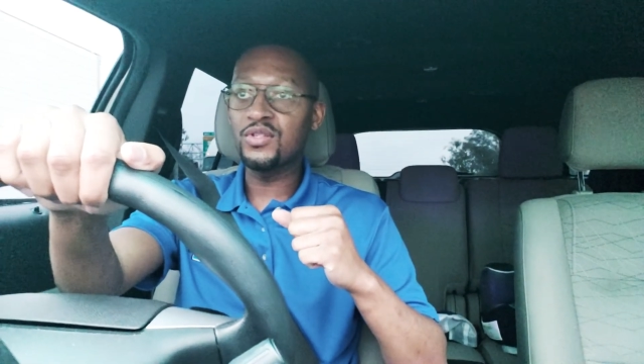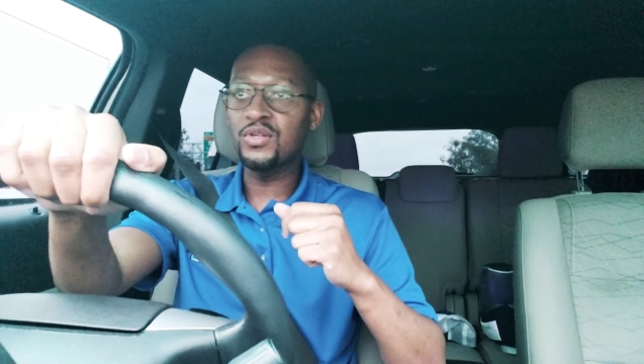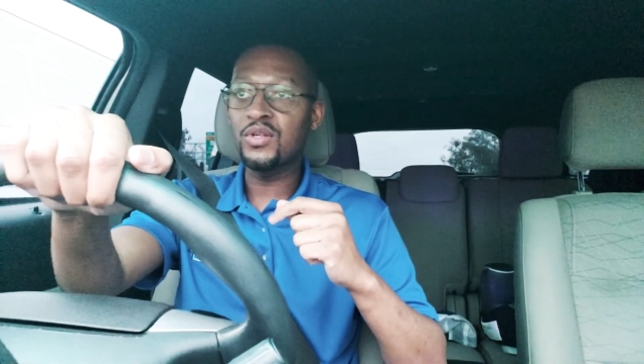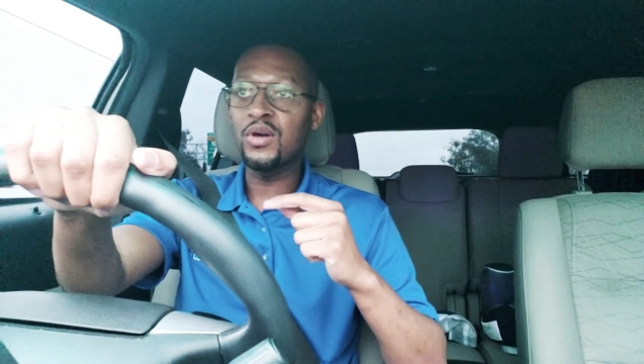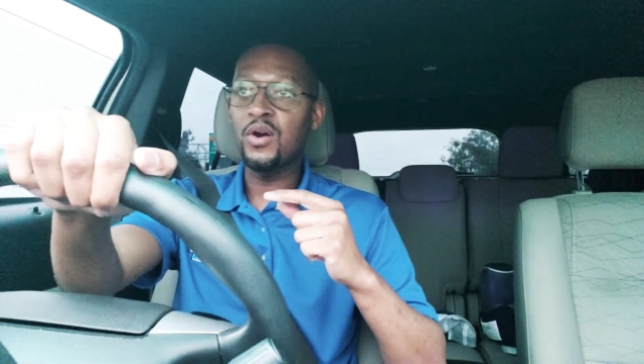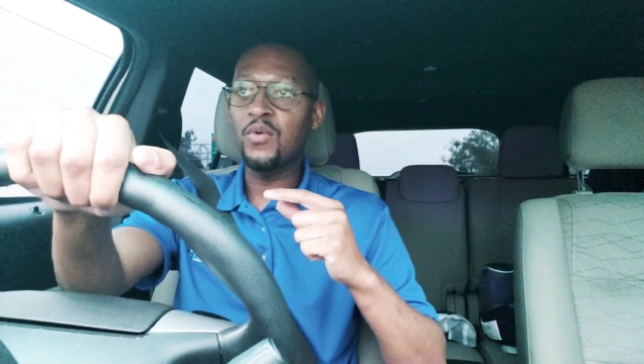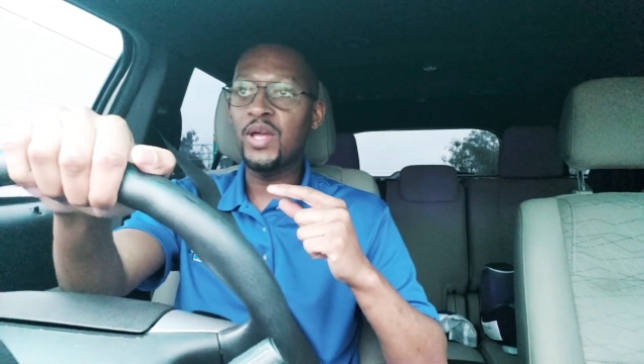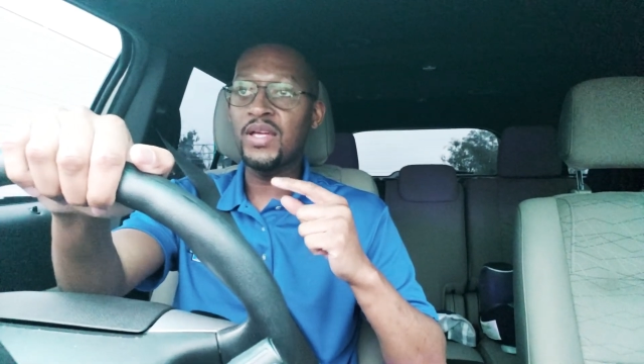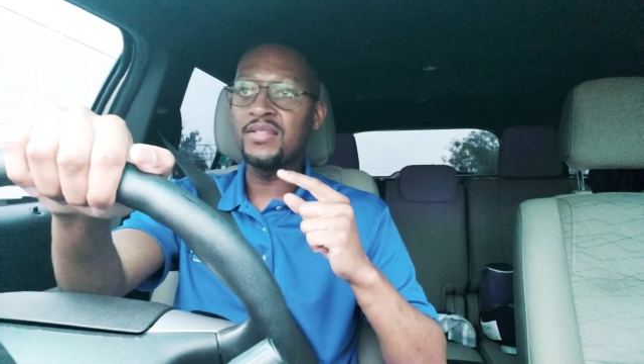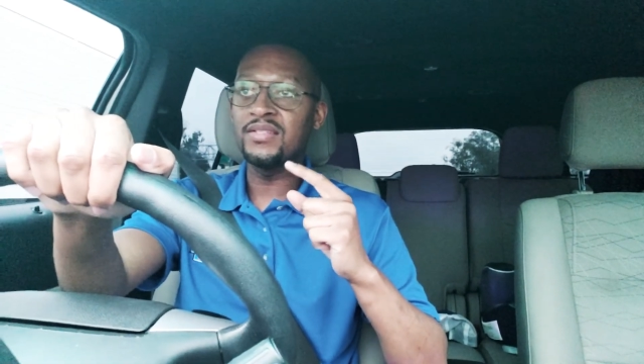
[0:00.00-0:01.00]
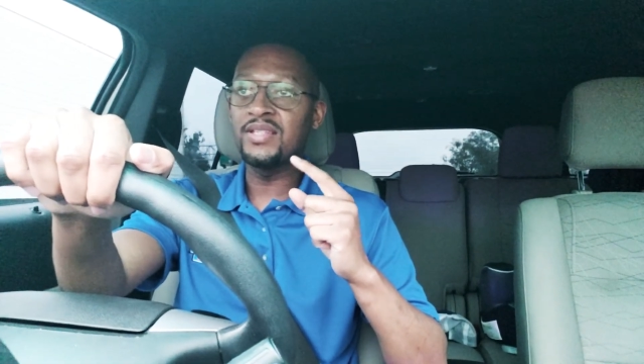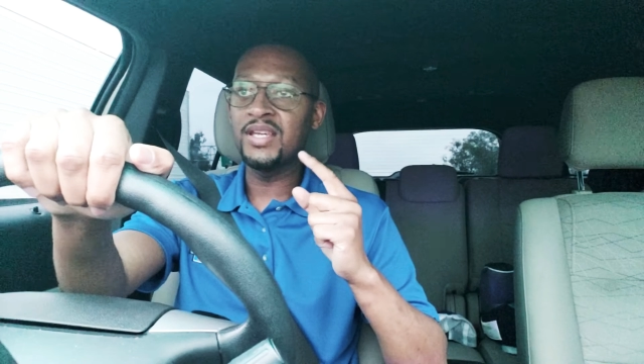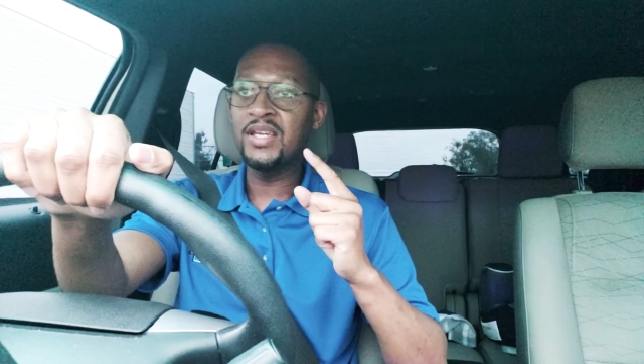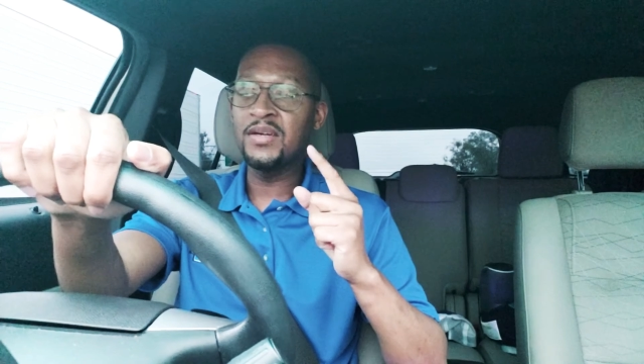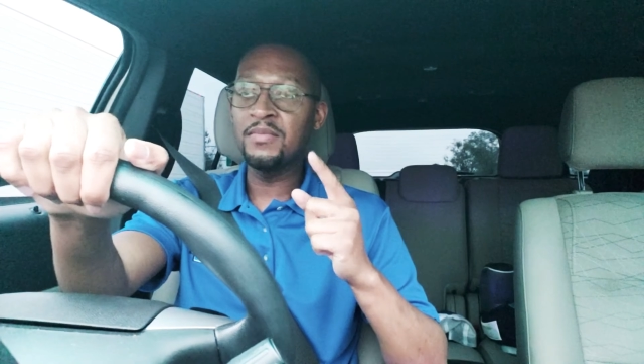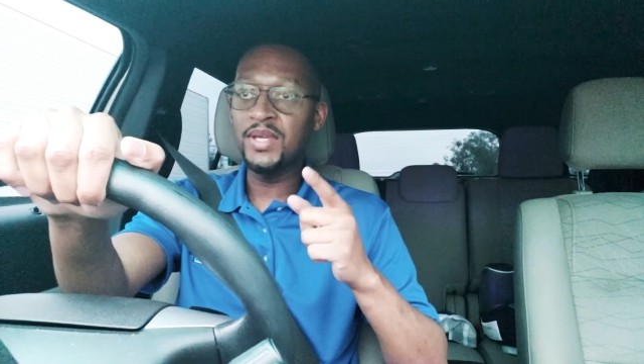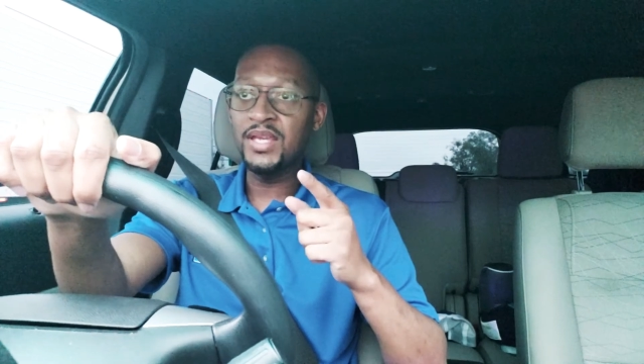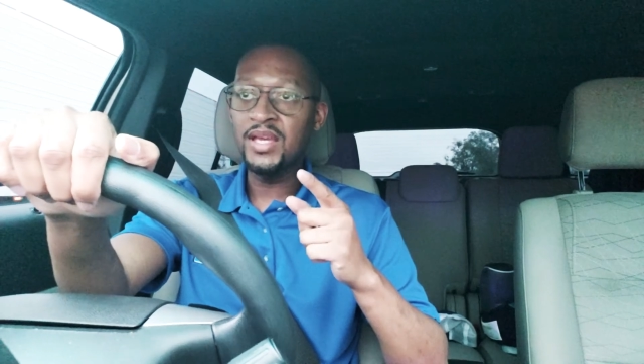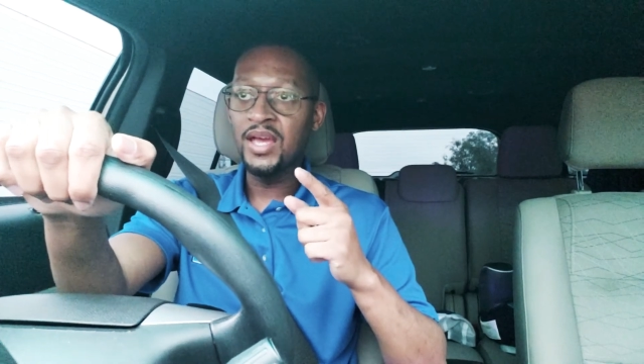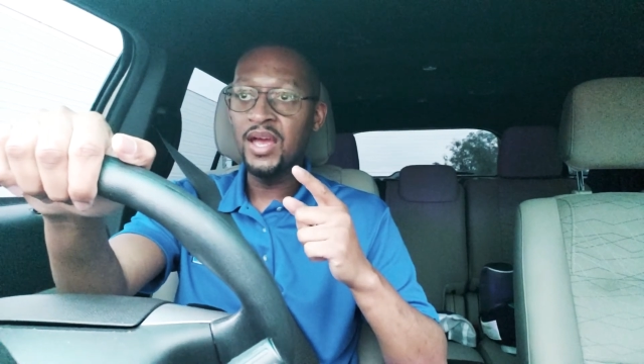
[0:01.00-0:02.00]
you can always DM
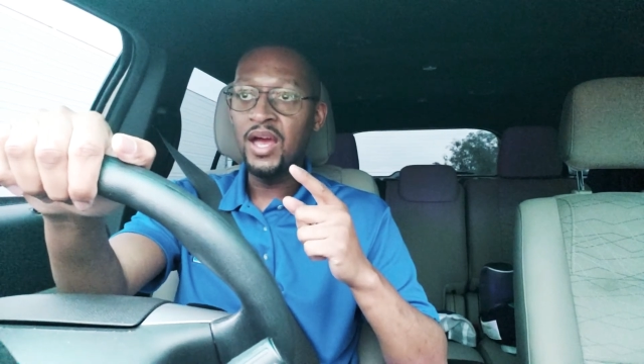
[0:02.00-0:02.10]
me